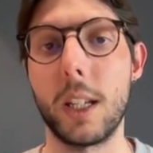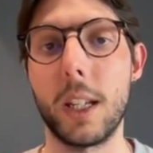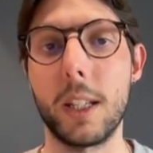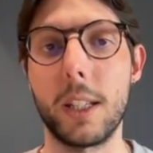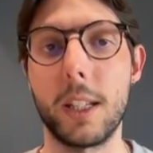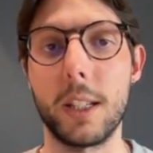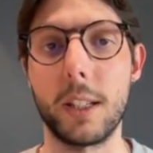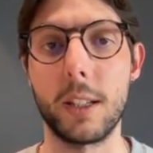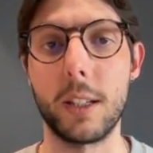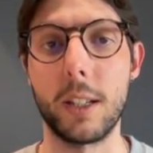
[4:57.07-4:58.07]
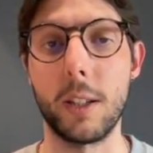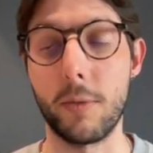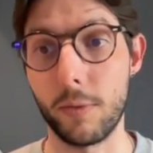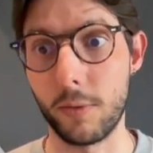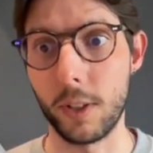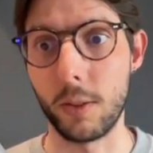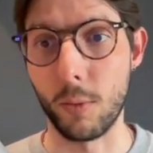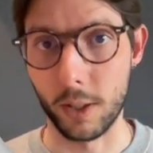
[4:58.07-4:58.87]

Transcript: And then if it was